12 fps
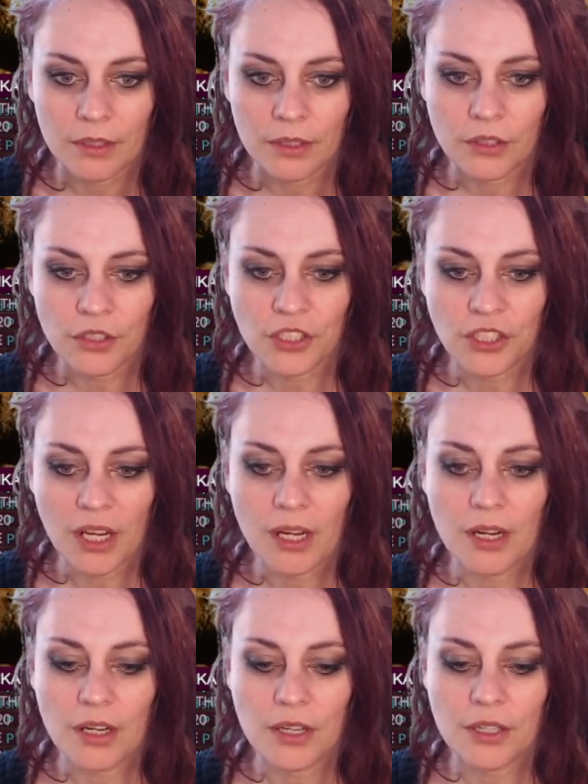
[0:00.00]
the
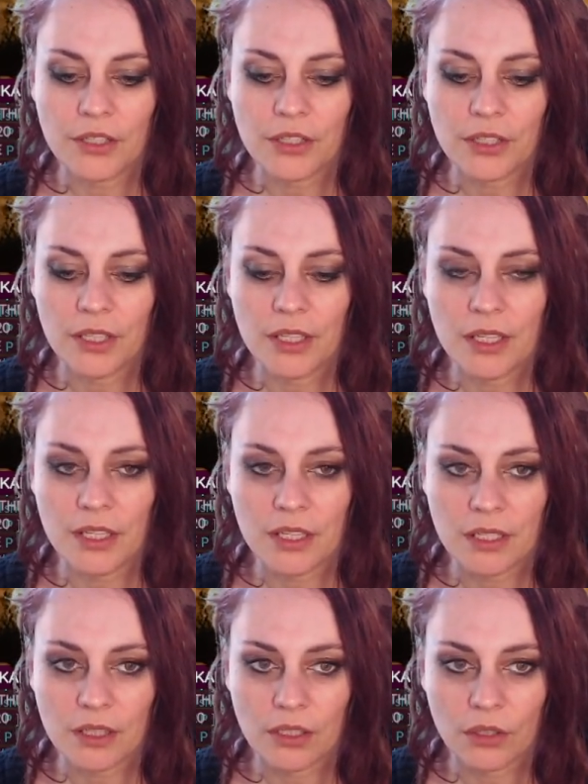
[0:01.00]
challenge
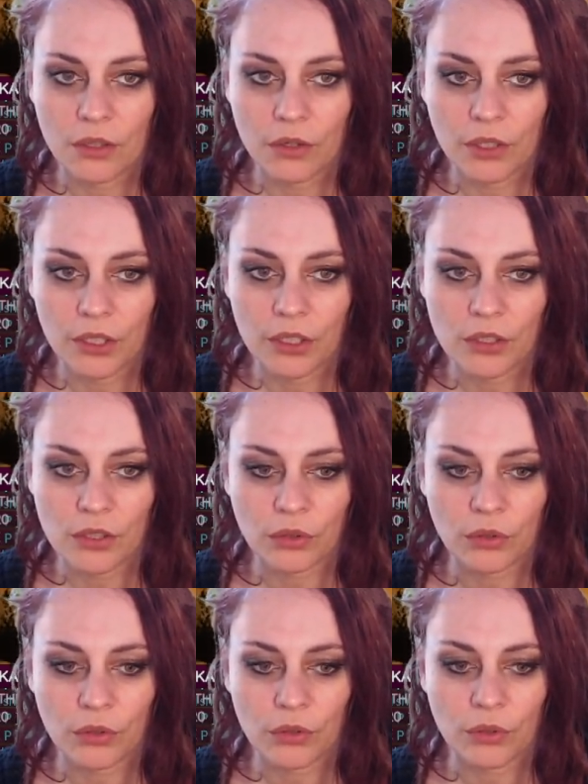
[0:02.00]
is going
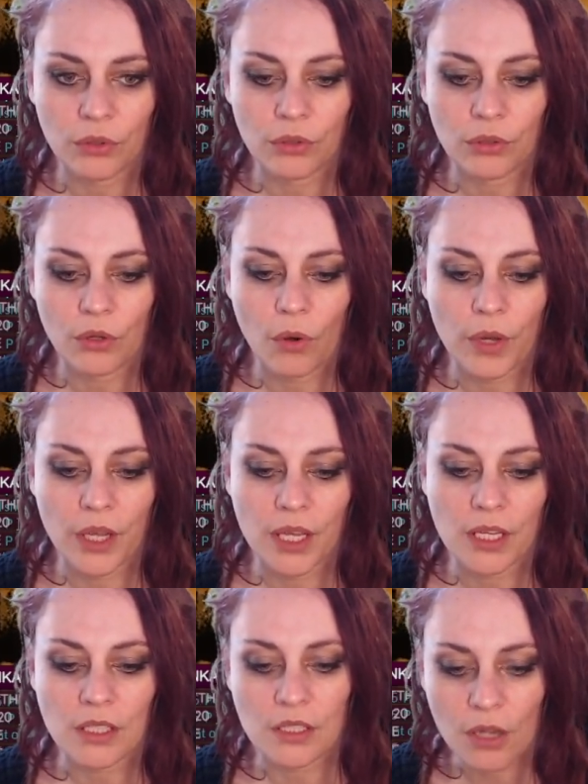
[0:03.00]
through
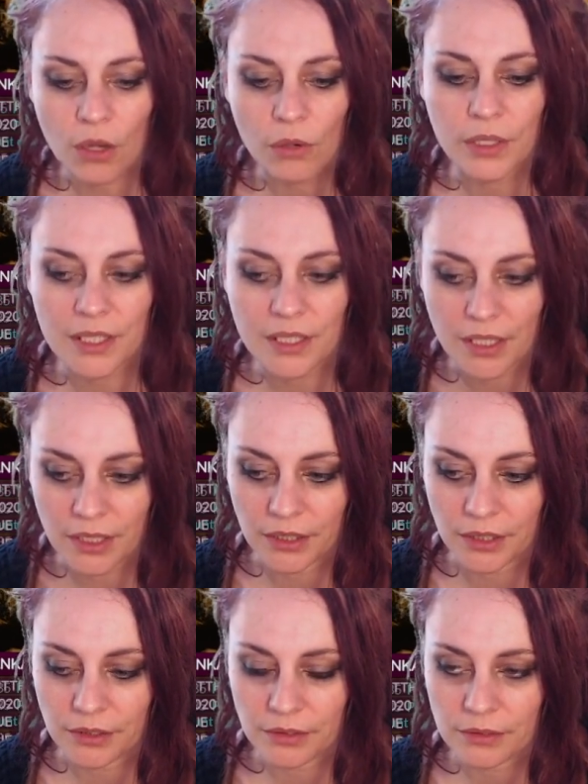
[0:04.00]
going slow and
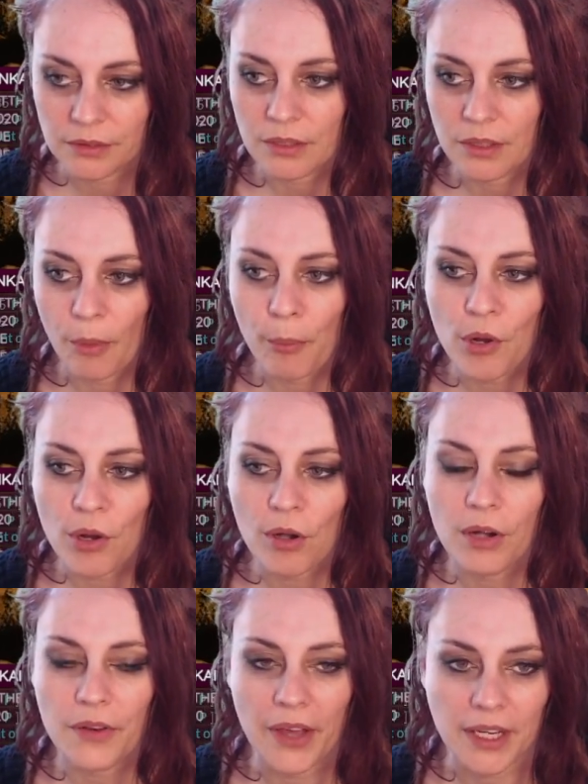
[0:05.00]
steady. Pull
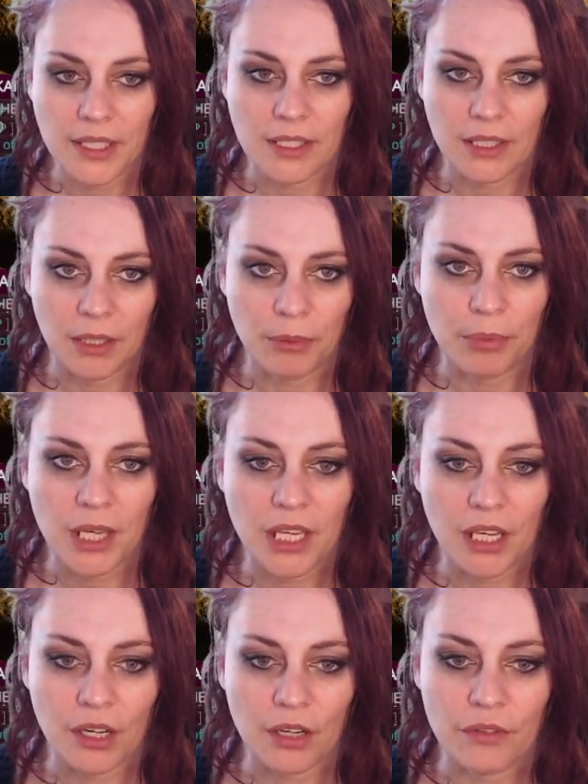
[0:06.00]
nicely, be
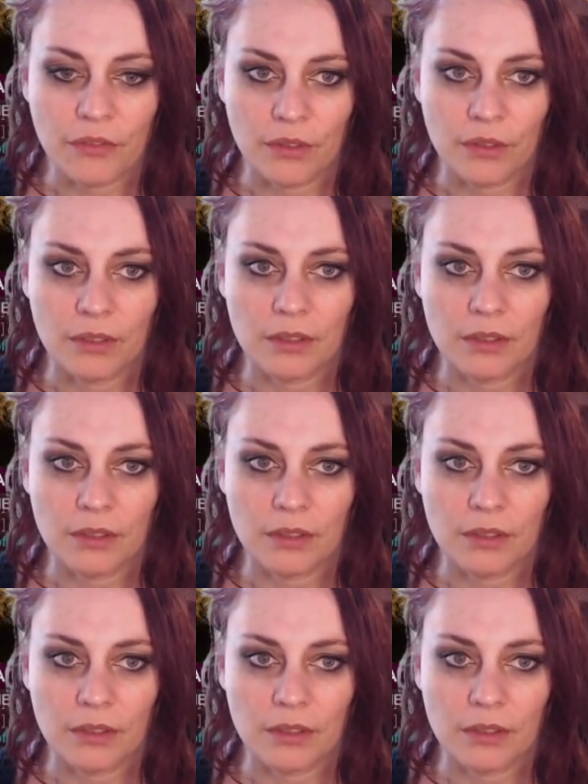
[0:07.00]
careful.